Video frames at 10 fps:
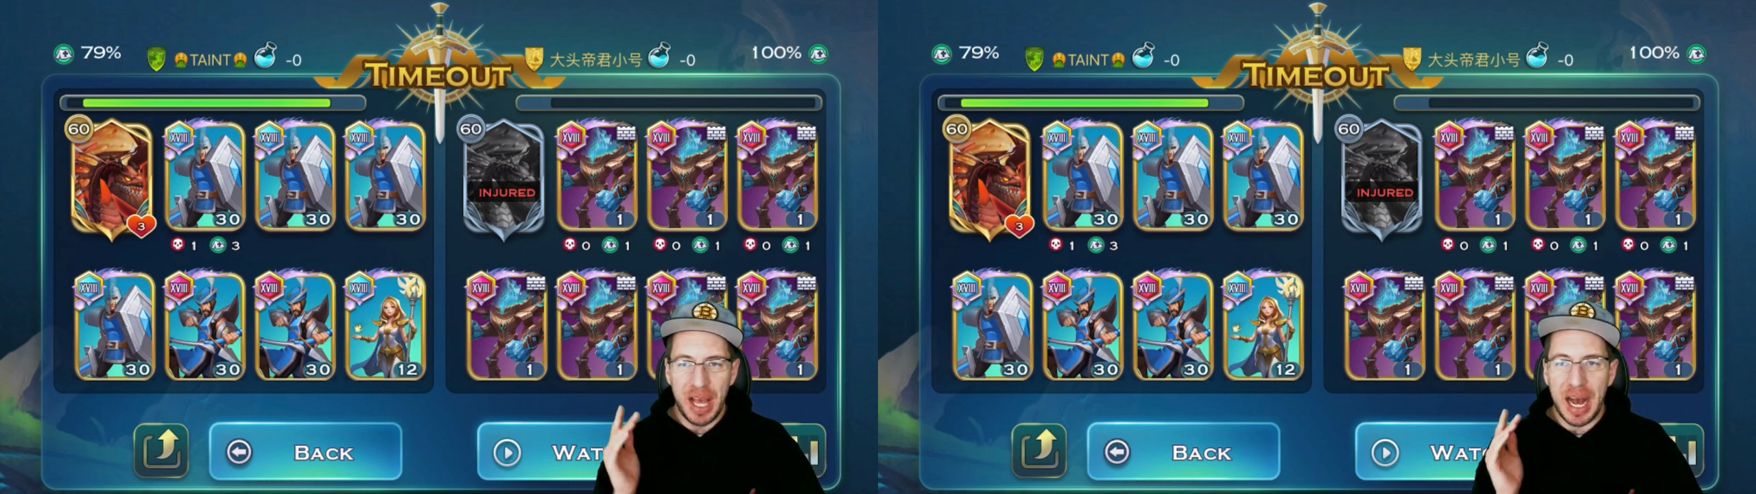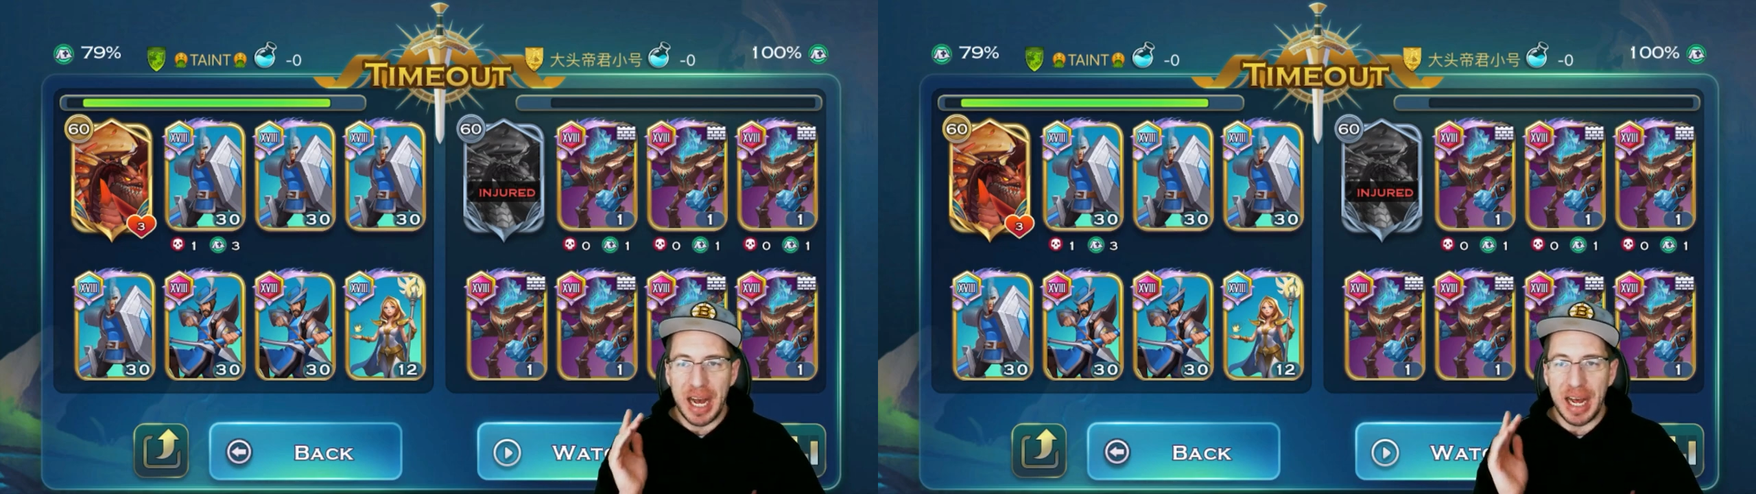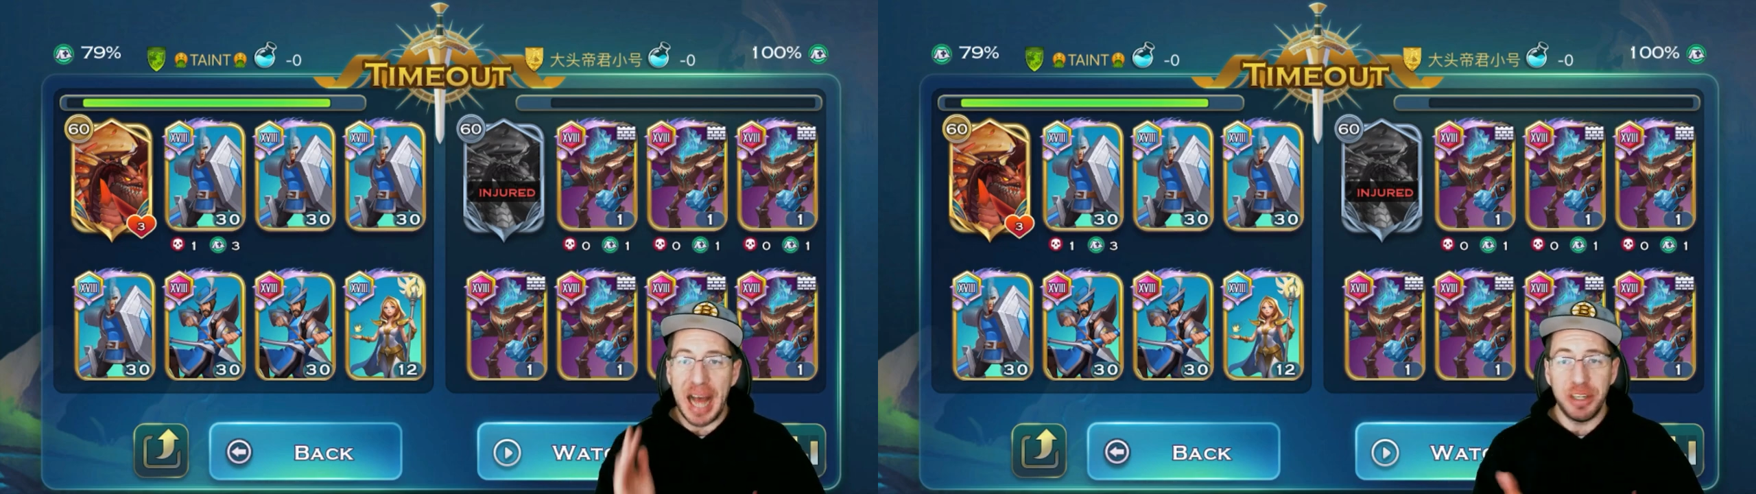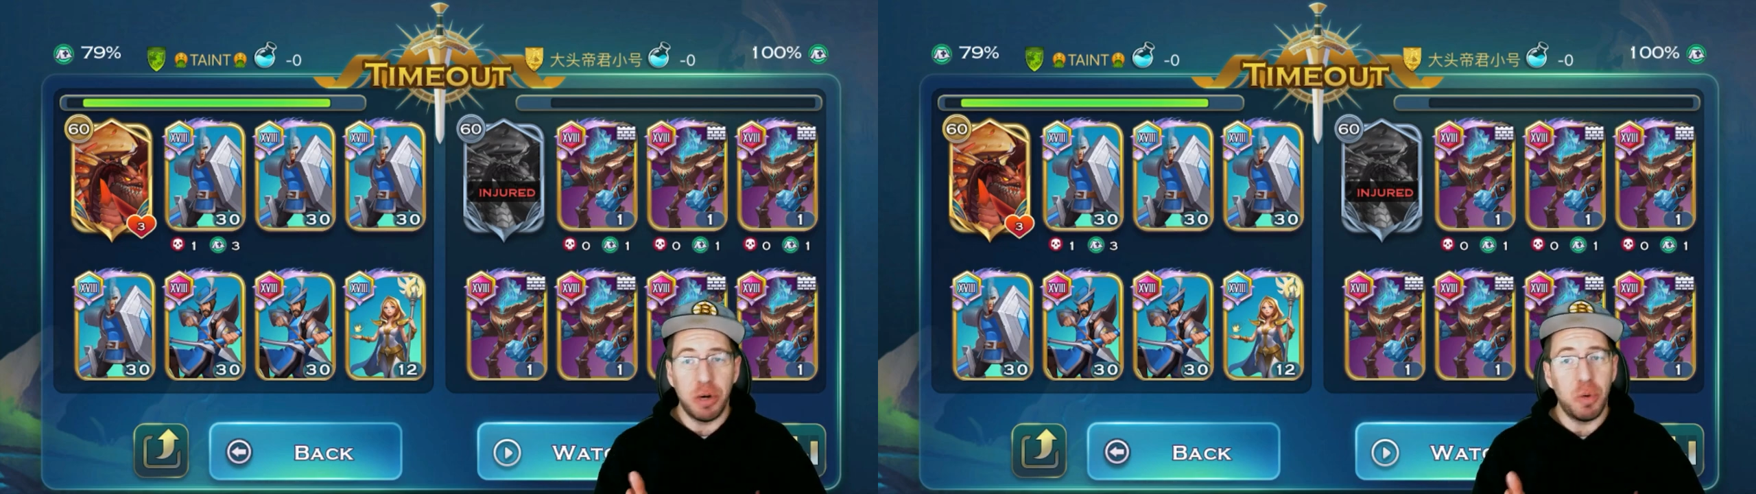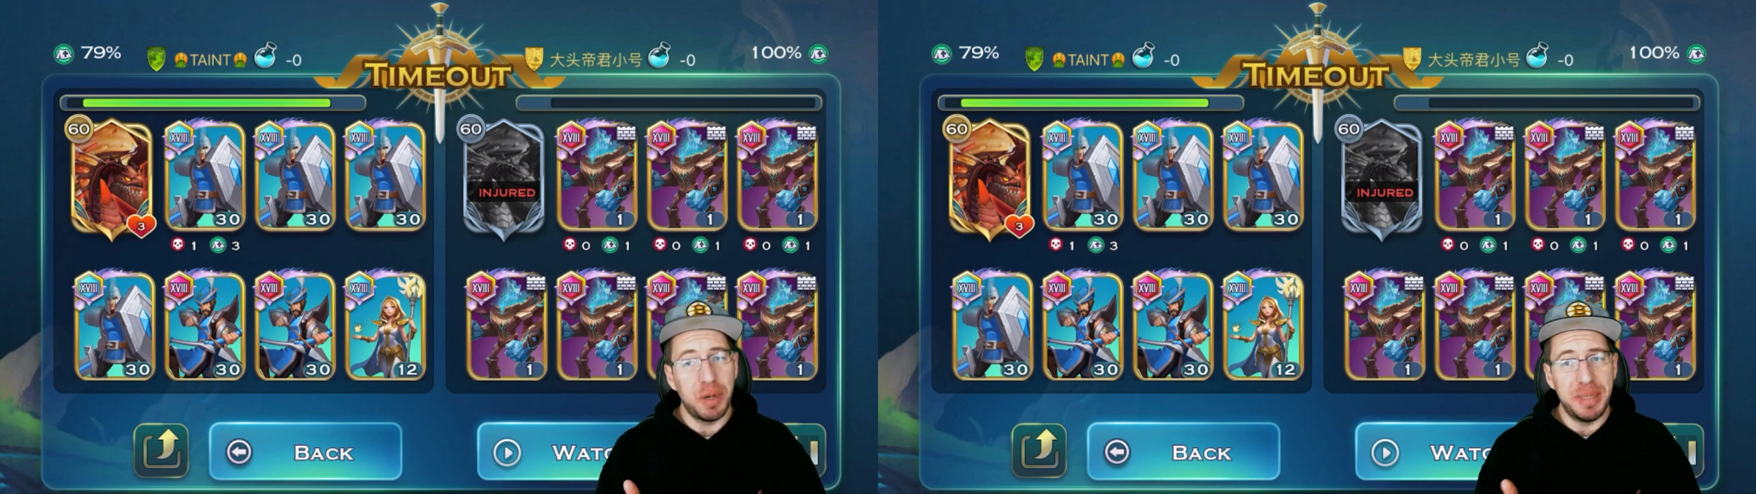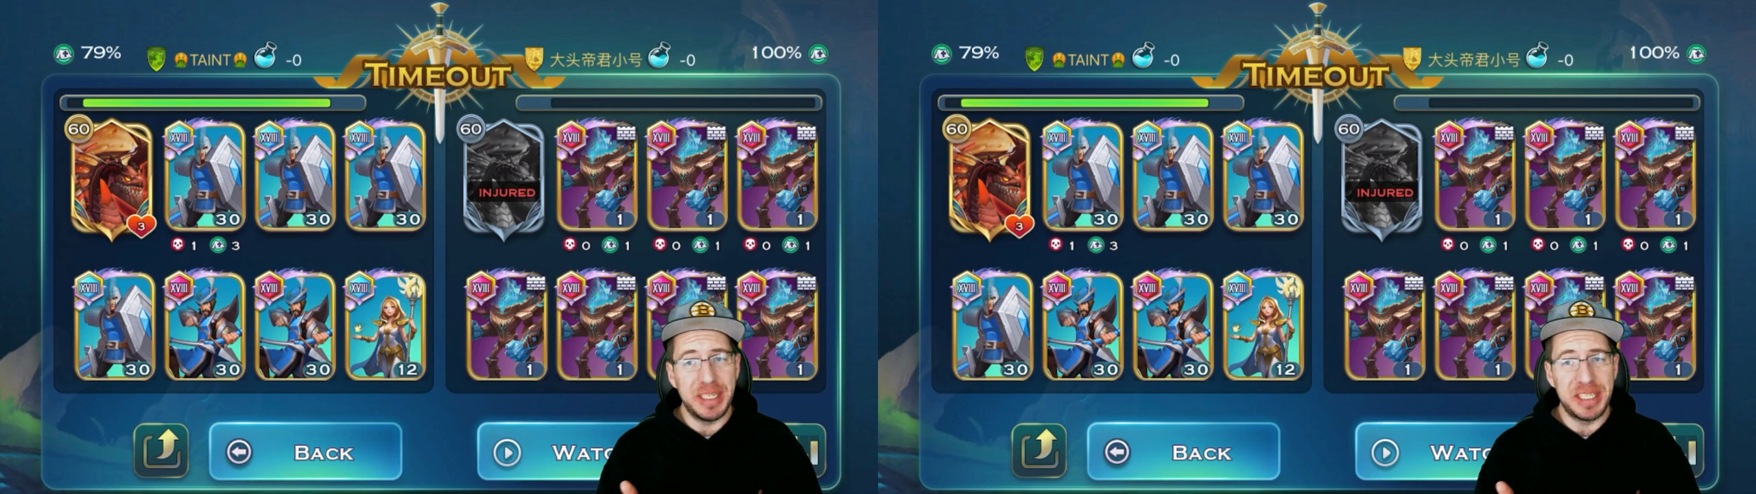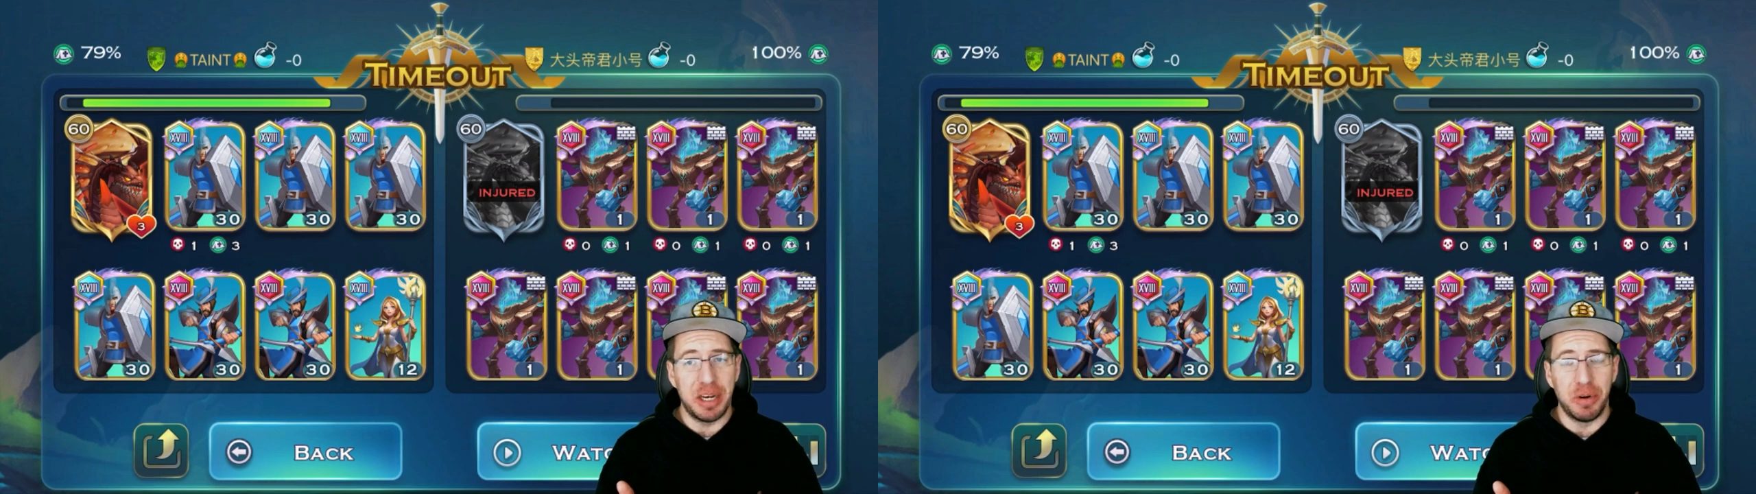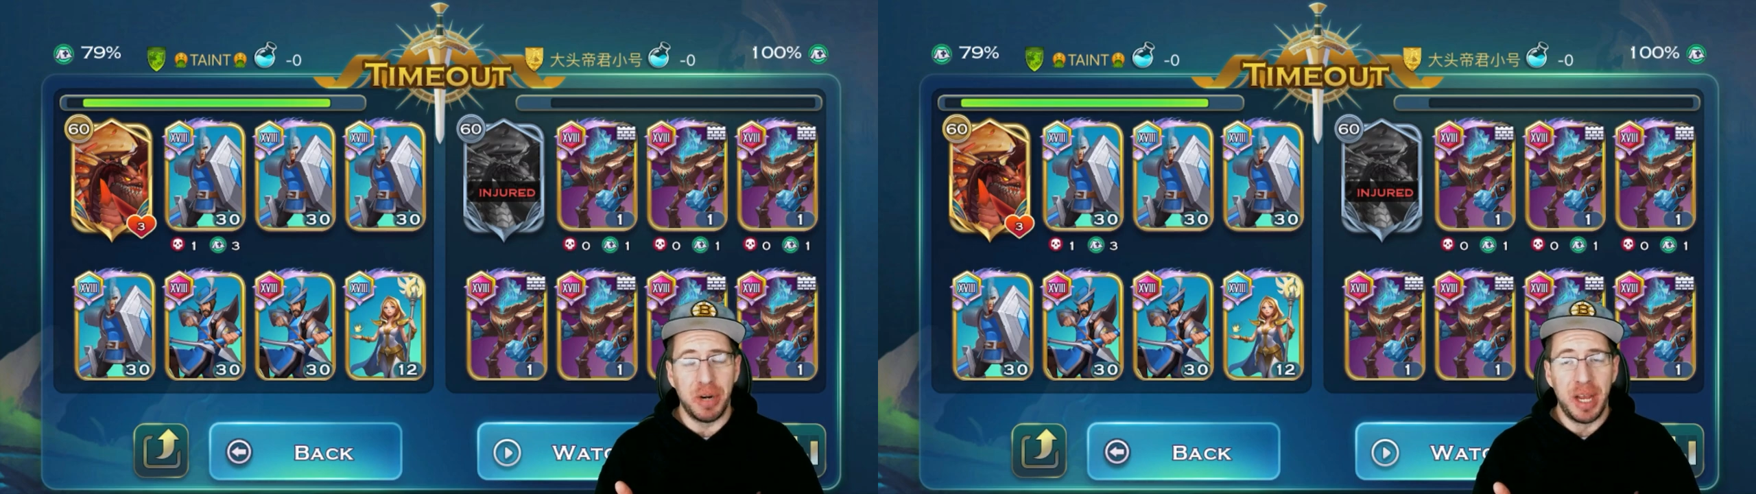I don't want to miss
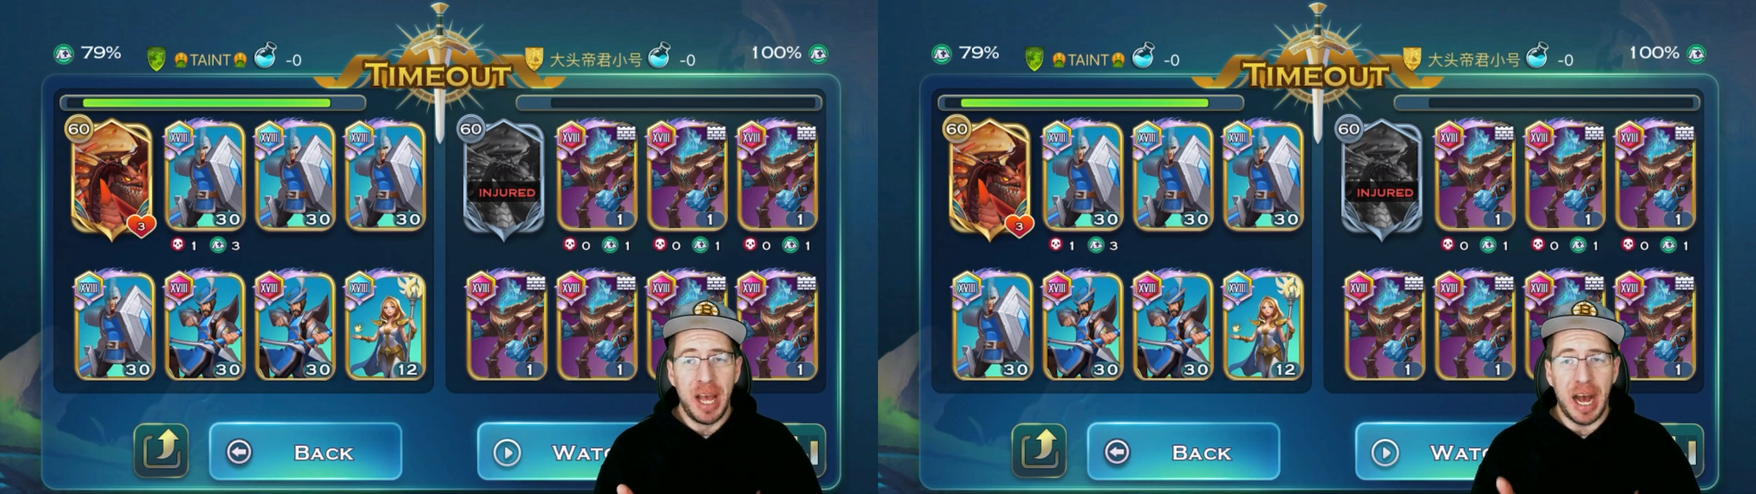out.